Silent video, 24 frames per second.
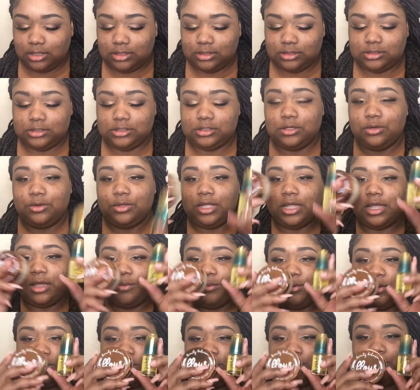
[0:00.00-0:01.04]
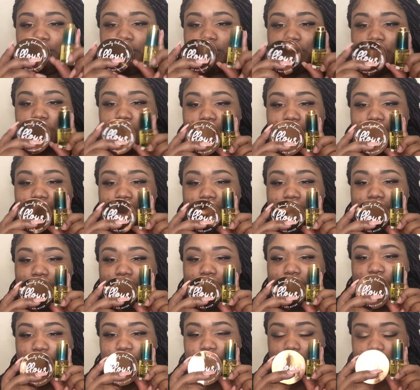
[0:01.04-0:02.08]
So yeah, we're going to be trying these
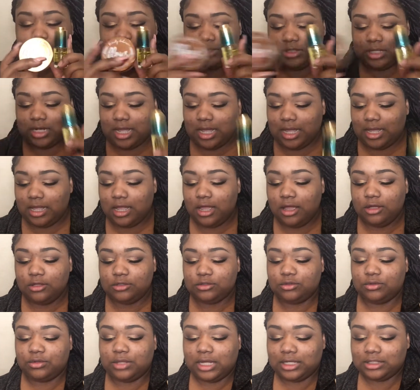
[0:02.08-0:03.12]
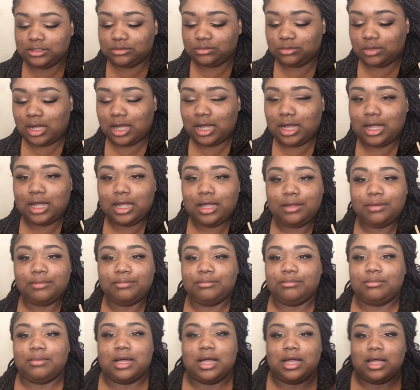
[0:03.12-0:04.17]
two out today. So that's why
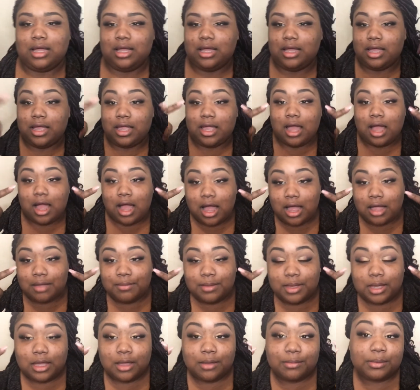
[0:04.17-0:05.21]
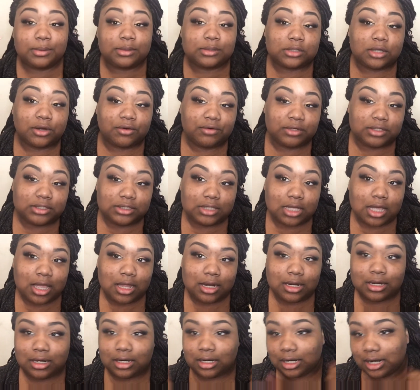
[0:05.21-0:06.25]
my eye makeup is already
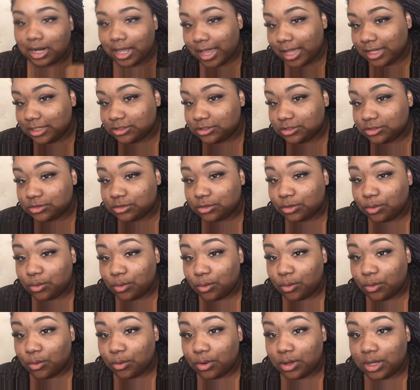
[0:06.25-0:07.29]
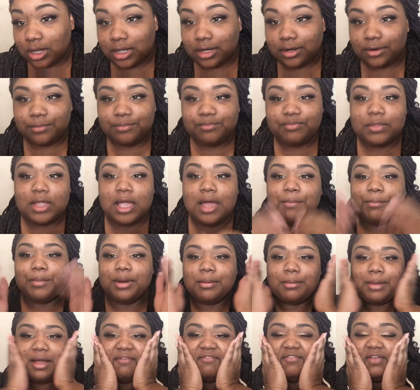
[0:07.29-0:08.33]
done. Lashes are on.
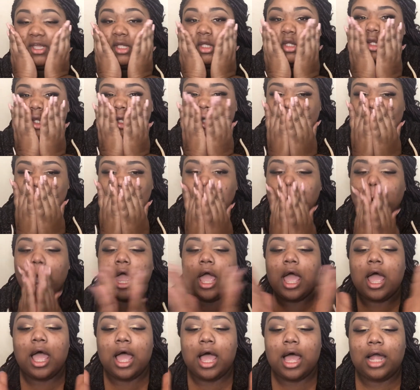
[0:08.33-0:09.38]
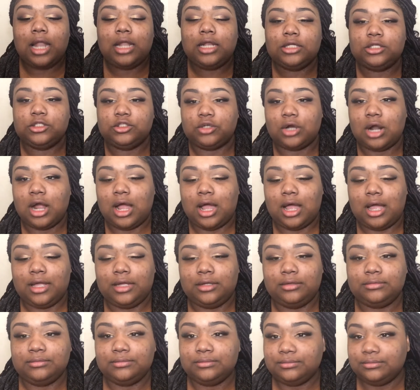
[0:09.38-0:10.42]
But my face is hella dry
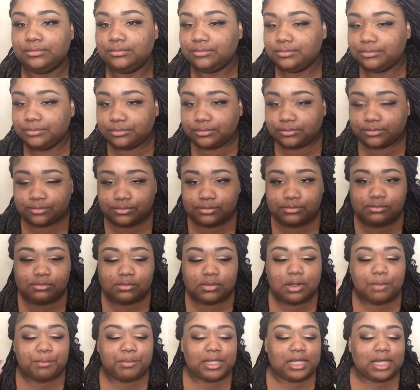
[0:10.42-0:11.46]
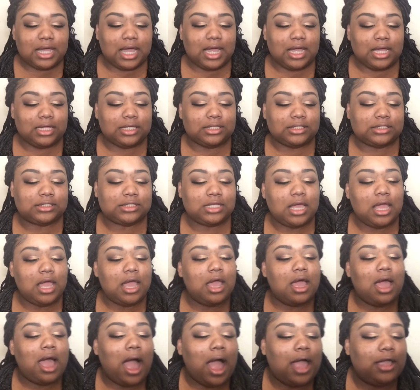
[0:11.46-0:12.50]
because
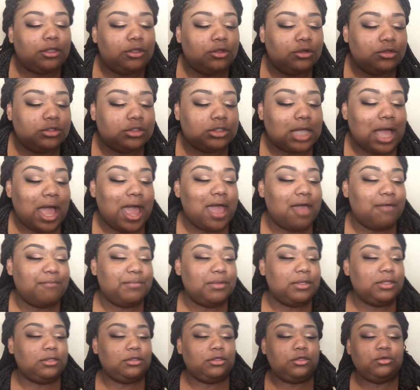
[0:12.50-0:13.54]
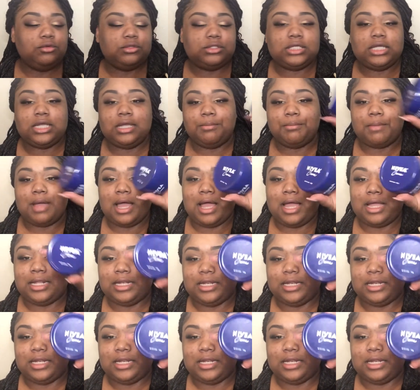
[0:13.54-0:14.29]
I have been using my